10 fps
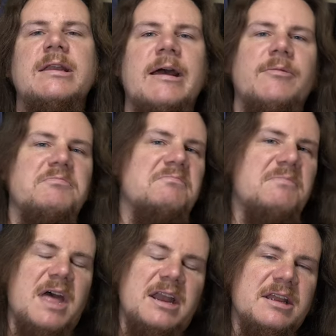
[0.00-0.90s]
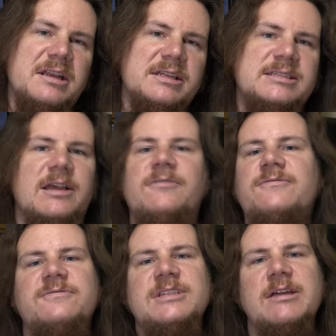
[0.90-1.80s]
Now, that in
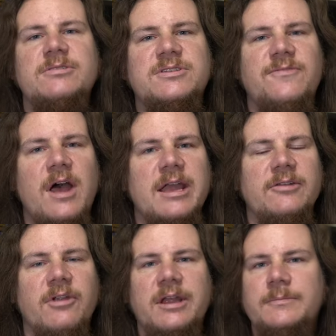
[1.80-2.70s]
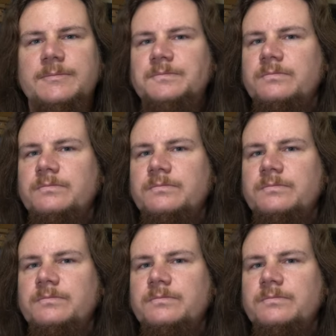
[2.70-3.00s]
itself sounds fine, right?